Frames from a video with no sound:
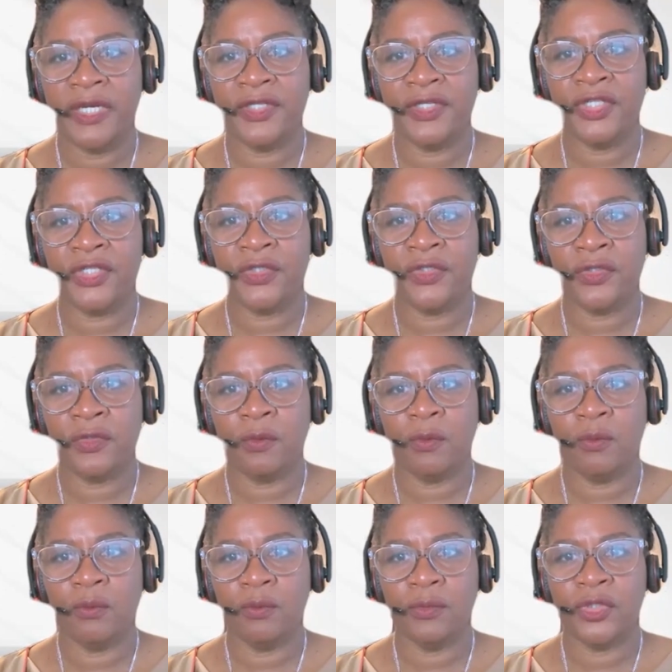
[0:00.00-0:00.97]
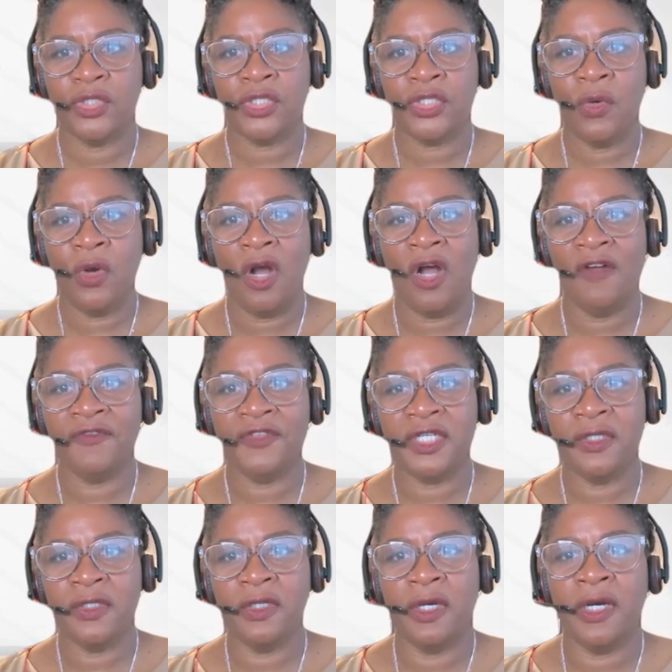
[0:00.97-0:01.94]
Yes. So
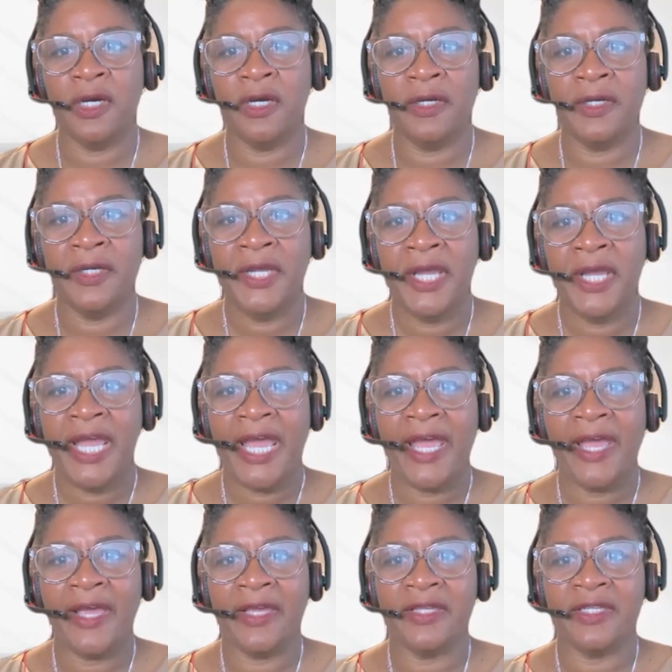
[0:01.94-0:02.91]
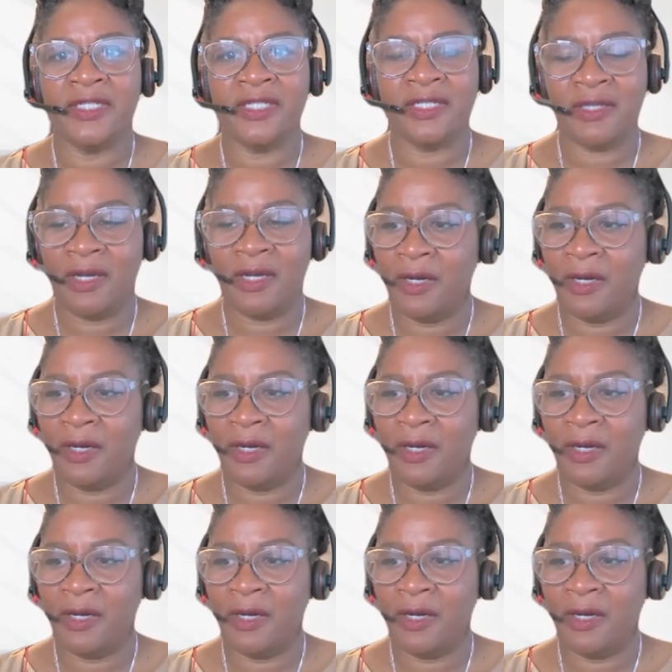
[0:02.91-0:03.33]
often, as